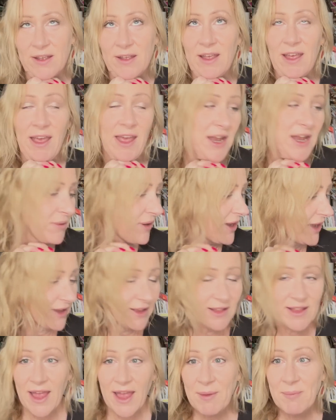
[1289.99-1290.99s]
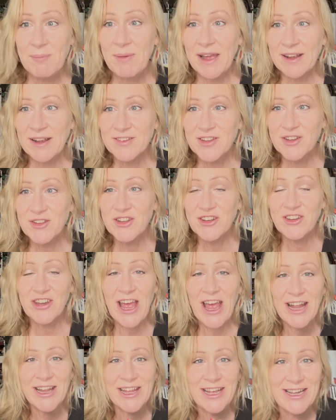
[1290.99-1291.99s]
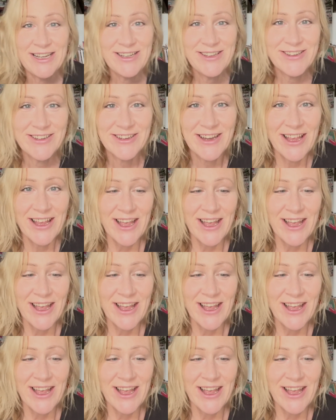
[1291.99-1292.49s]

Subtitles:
Anyway, getting back to the challenge.